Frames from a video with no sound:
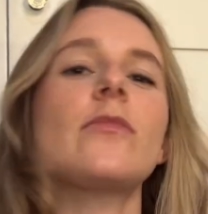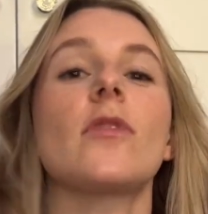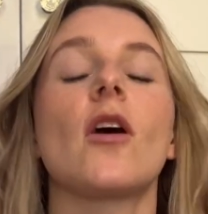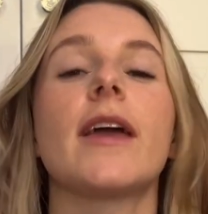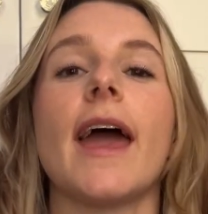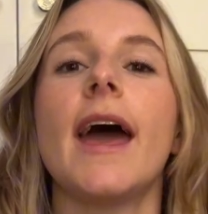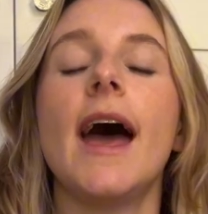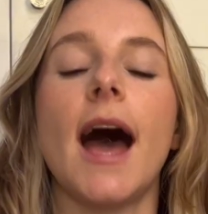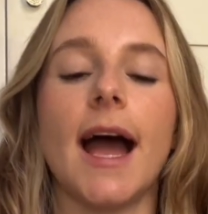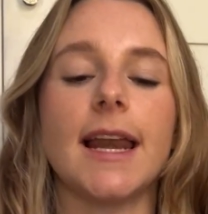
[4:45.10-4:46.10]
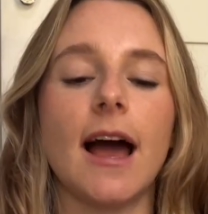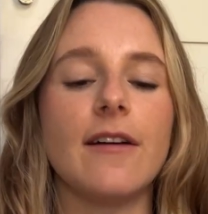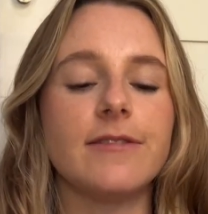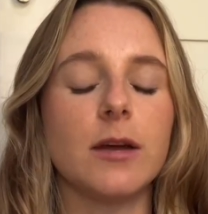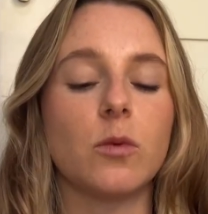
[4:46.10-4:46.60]
Okay, I
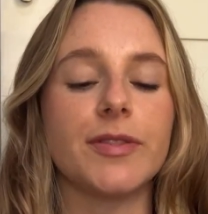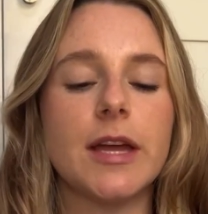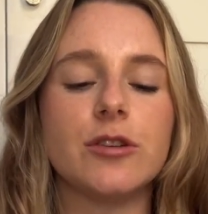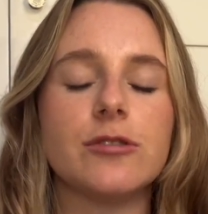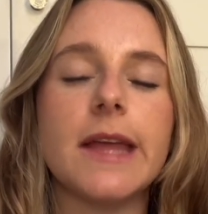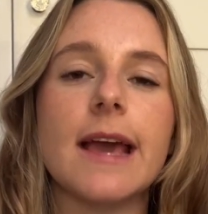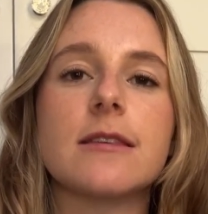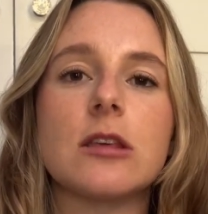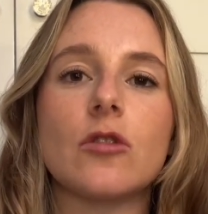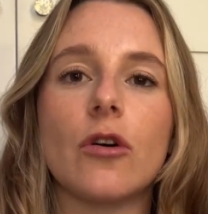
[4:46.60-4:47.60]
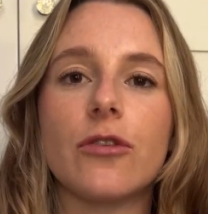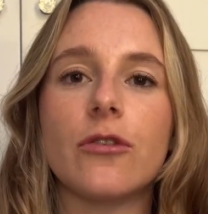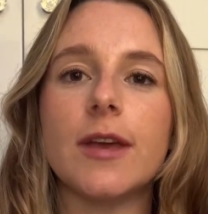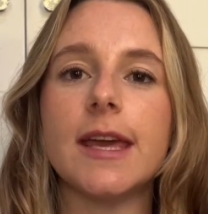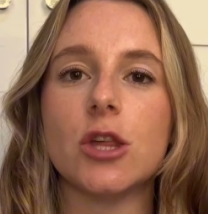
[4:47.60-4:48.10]
love that what they do next is go
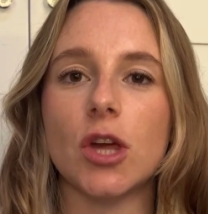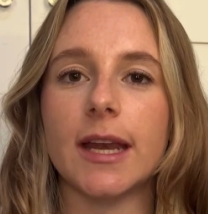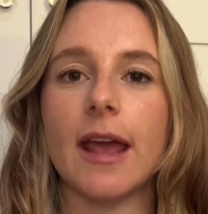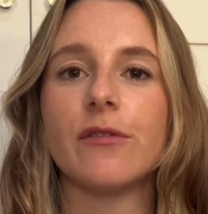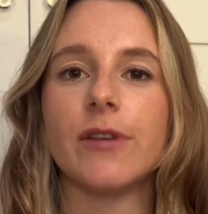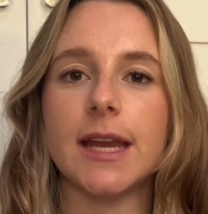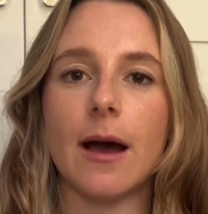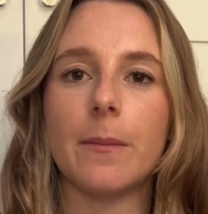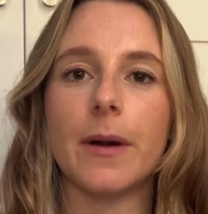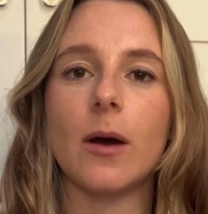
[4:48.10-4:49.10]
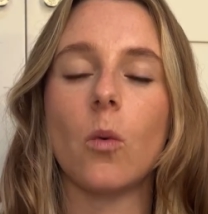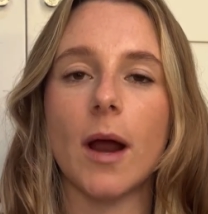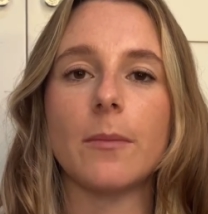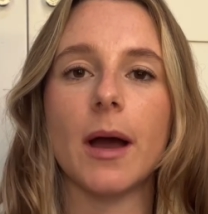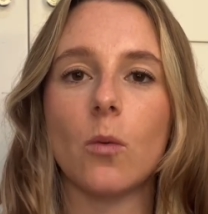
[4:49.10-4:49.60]
through each and every number
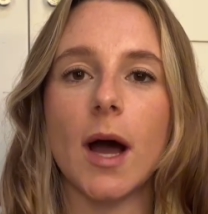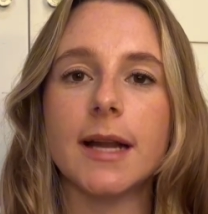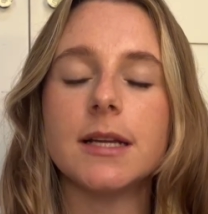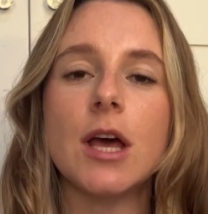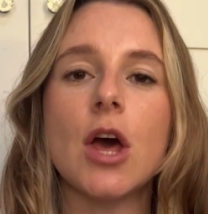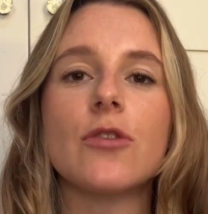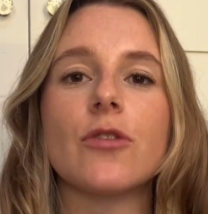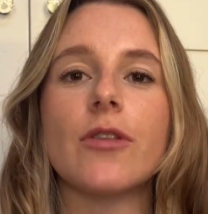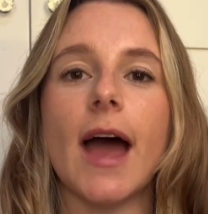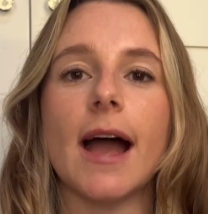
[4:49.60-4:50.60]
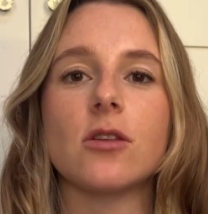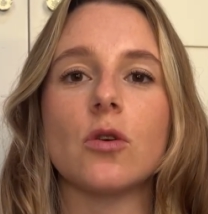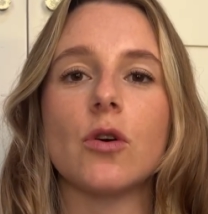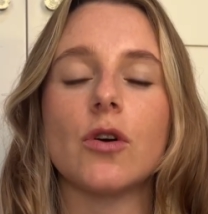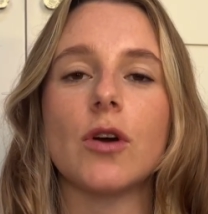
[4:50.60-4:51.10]
one by one so that
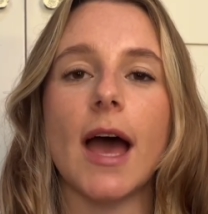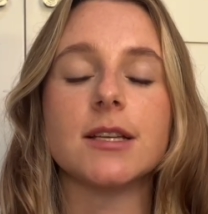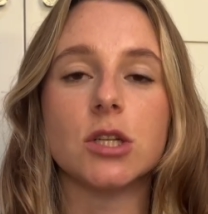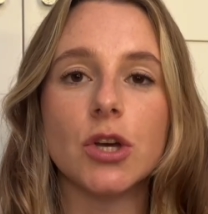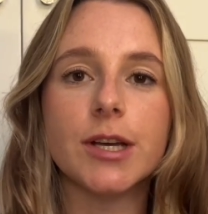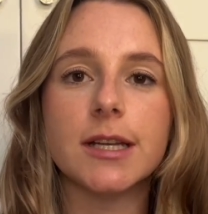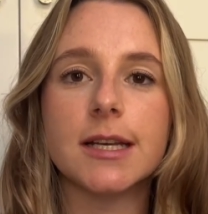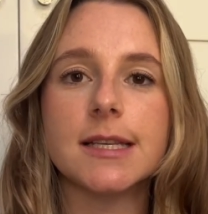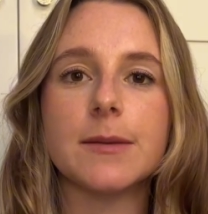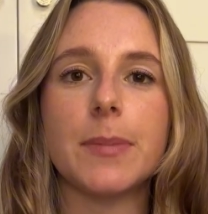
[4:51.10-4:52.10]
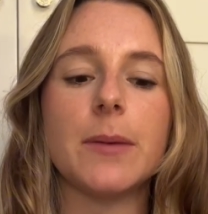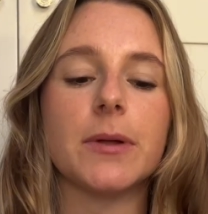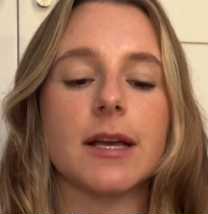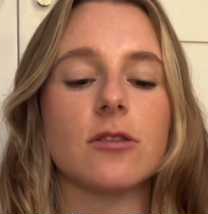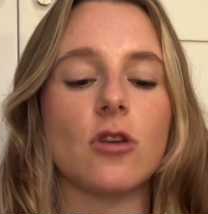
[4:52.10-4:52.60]
as learners, people
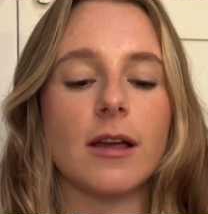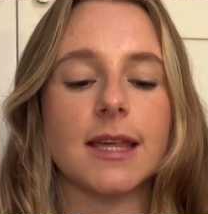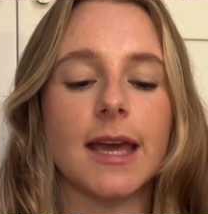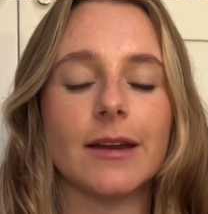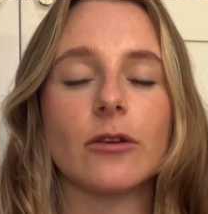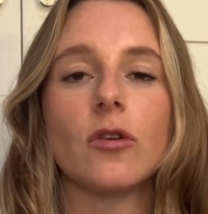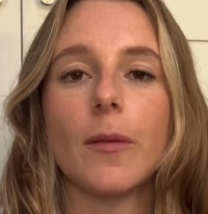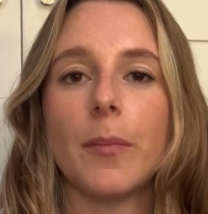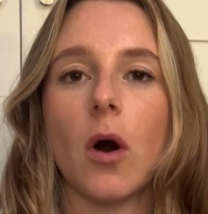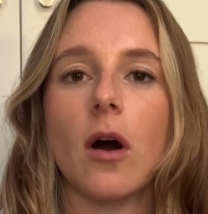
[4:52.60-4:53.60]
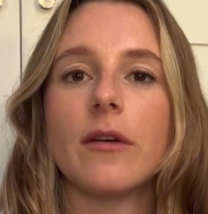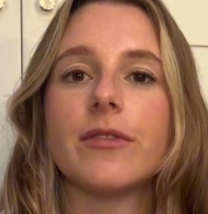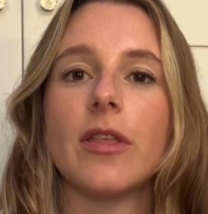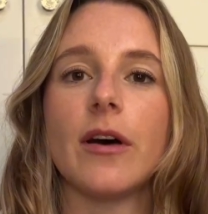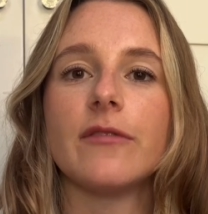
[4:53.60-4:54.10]
can start to get a grip of
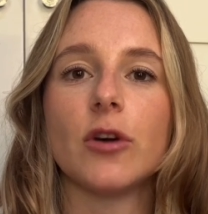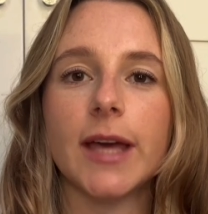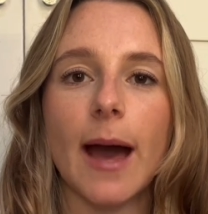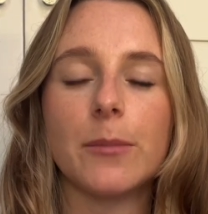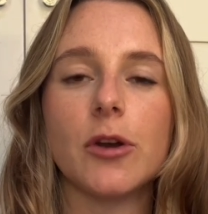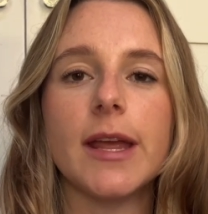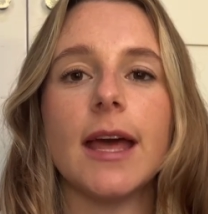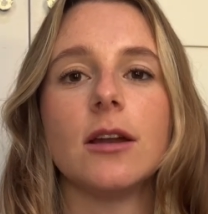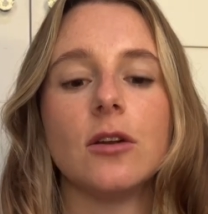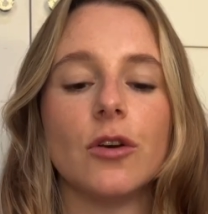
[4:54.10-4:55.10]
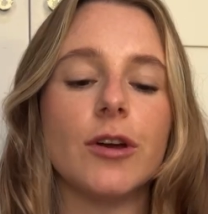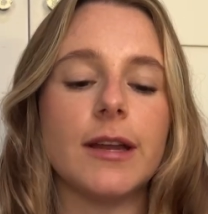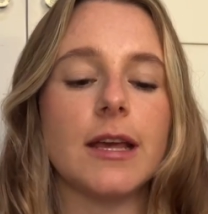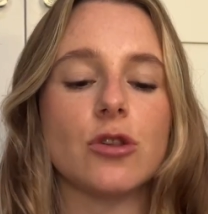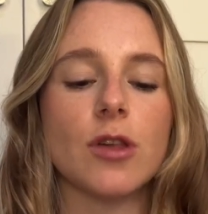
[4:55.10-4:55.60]
the vocabulary and learn
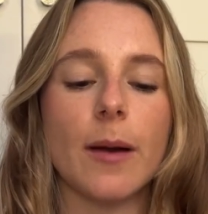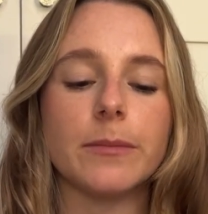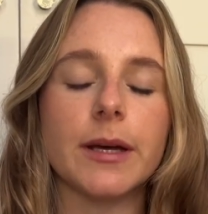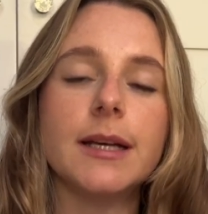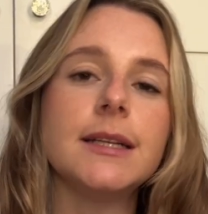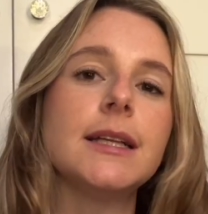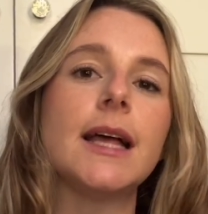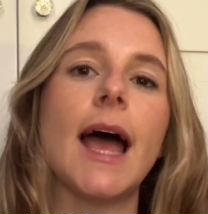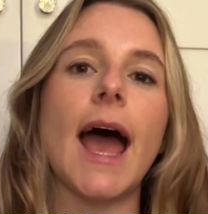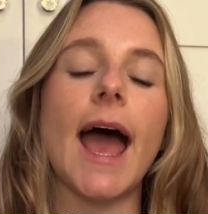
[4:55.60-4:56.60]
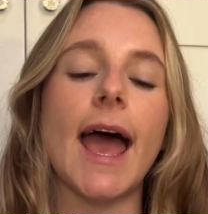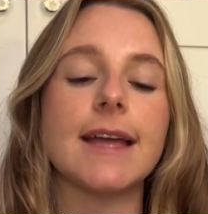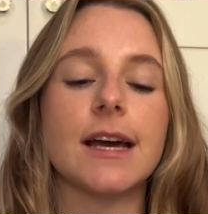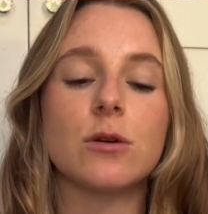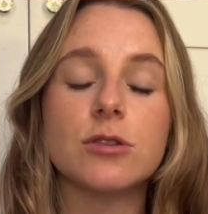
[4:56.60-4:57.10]
each number. And
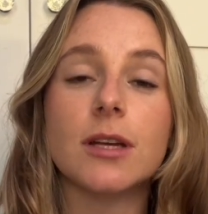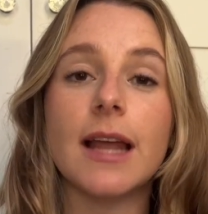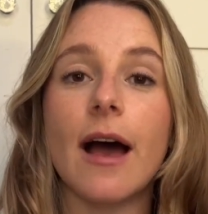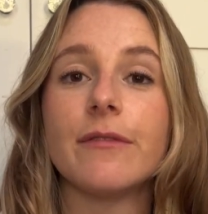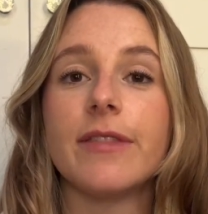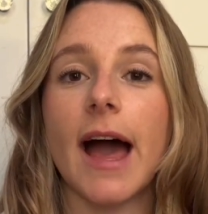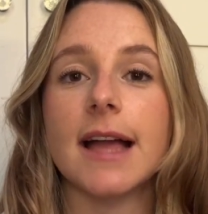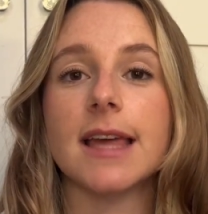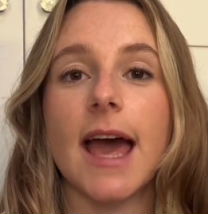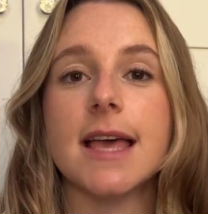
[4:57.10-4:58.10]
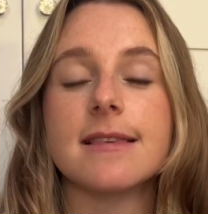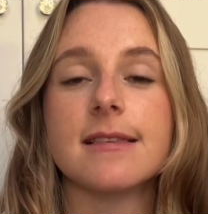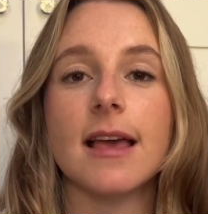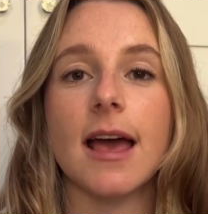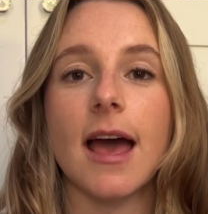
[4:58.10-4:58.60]
I also love that
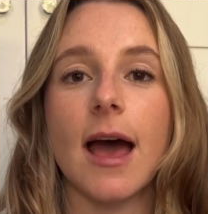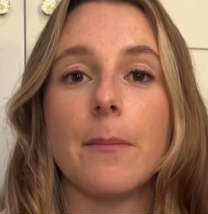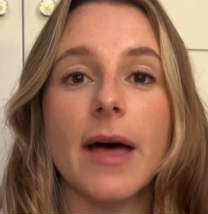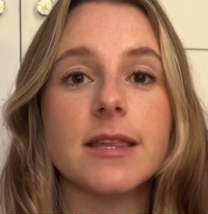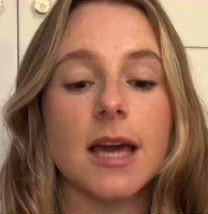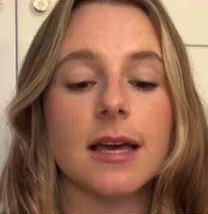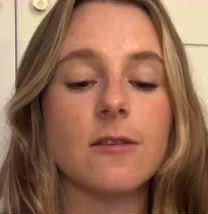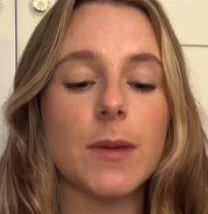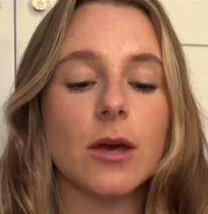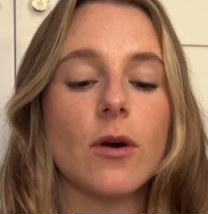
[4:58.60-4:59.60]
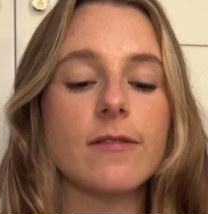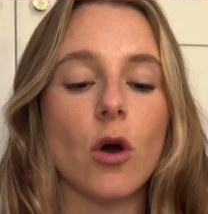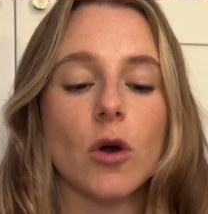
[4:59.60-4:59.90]
as a mother tongue speaker, as a home